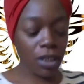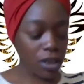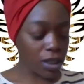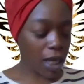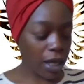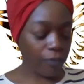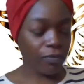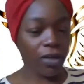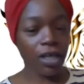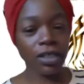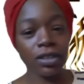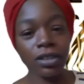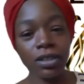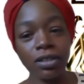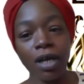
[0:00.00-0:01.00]
it's time for
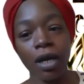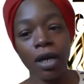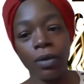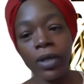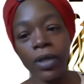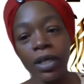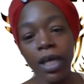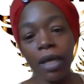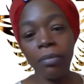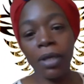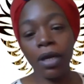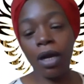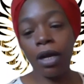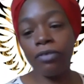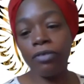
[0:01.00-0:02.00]
us to start
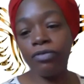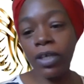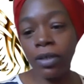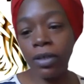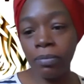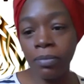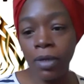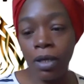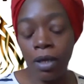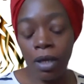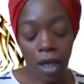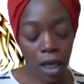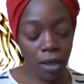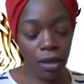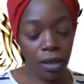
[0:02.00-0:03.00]
reclaiming our freedom,
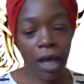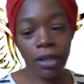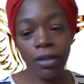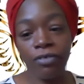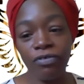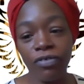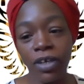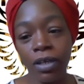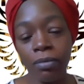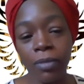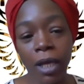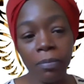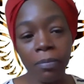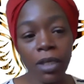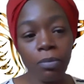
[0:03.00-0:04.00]
and not the freedom
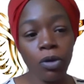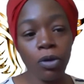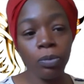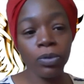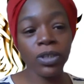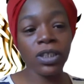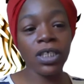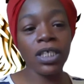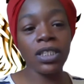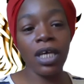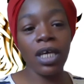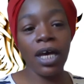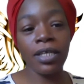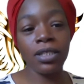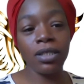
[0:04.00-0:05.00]
that people present
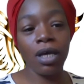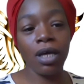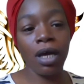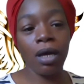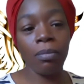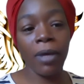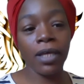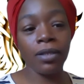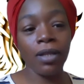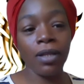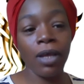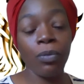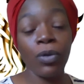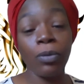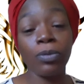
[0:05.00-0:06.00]
to us,
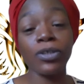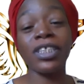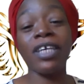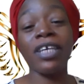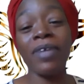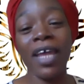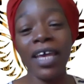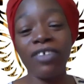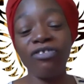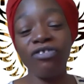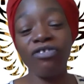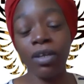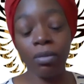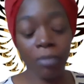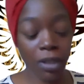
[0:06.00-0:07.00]
and we perceive it as
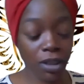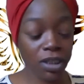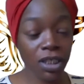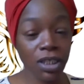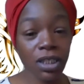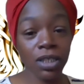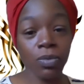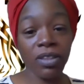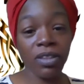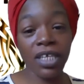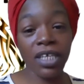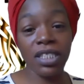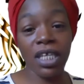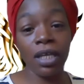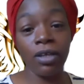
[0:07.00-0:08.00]
freedom because this is what they
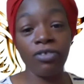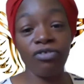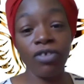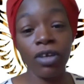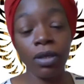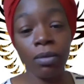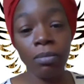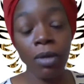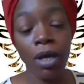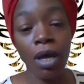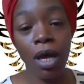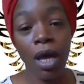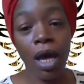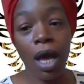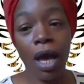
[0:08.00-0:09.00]
said is freedom.
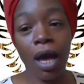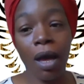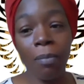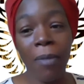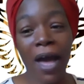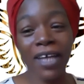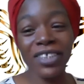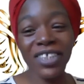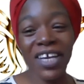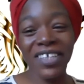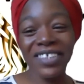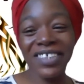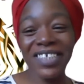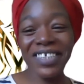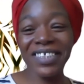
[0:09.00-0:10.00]
I
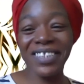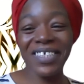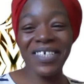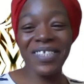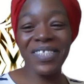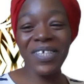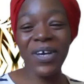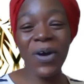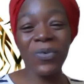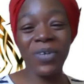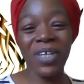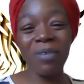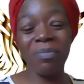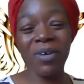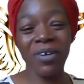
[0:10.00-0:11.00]
challenge us to go
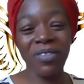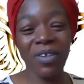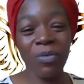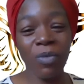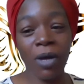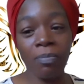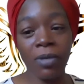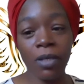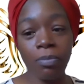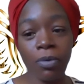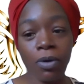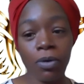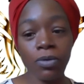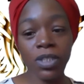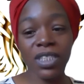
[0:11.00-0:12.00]
deeper than what
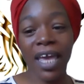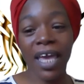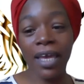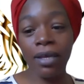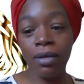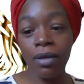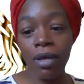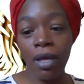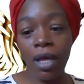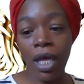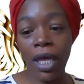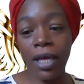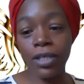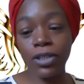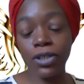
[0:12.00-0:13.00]
people say,
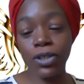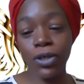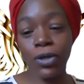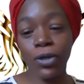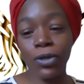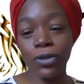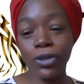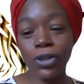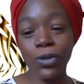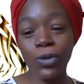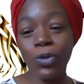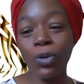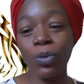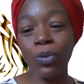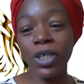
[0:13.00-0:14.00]
and to
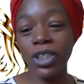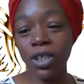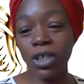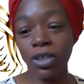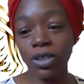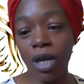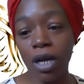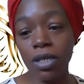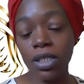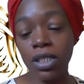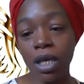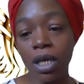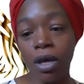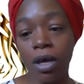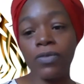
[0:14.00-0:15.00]
do the research
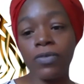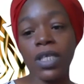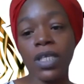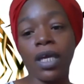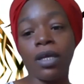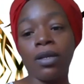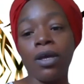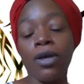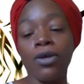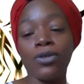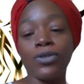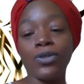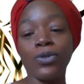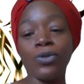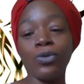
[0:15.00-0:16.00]
ourselves, and
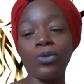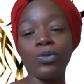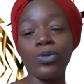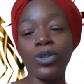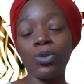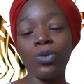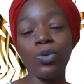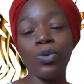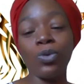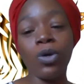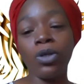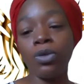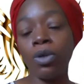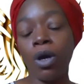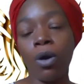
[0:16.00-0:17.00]
to
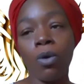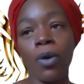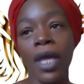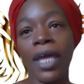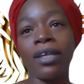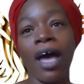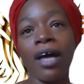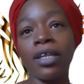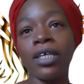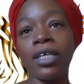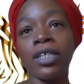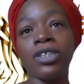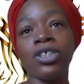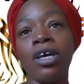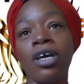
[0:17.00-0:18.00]

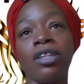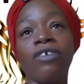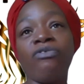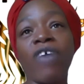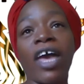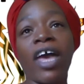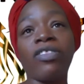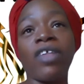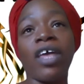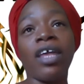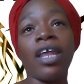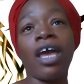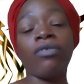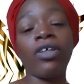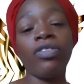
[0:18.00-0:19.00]
acknowledge the fact that
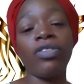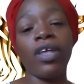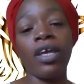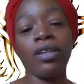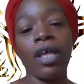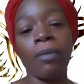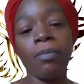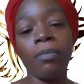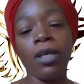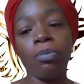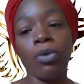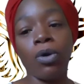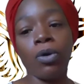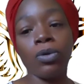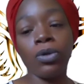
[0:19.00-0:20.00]
everything that
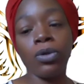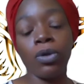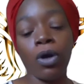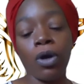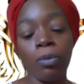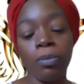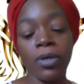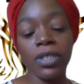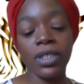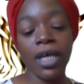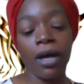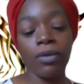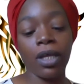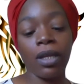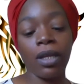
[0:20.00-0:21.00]
people puts
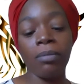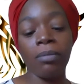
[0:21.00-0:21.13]
out in the